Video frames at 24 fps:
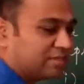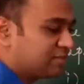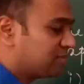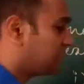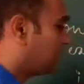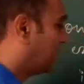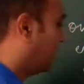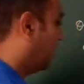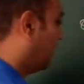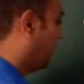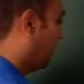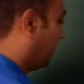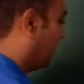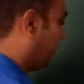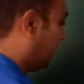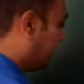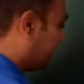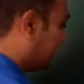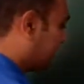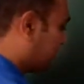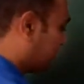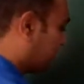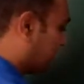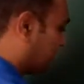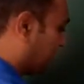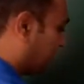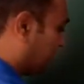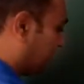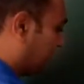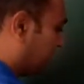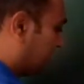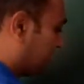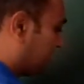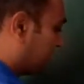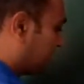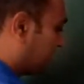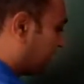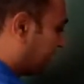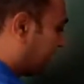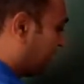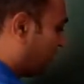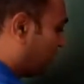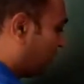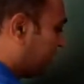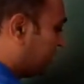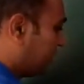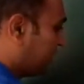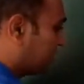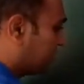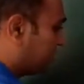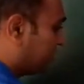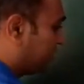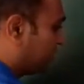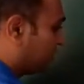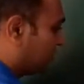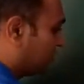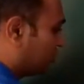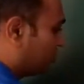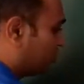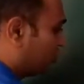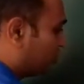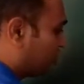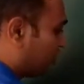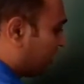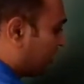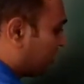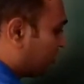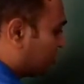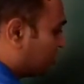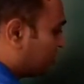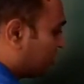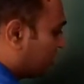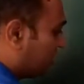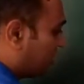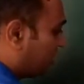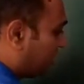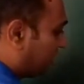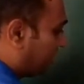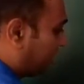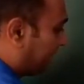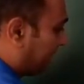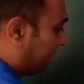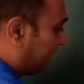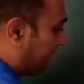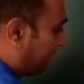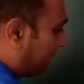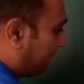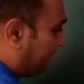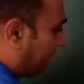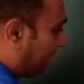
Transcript: Yes. Next, second one is changing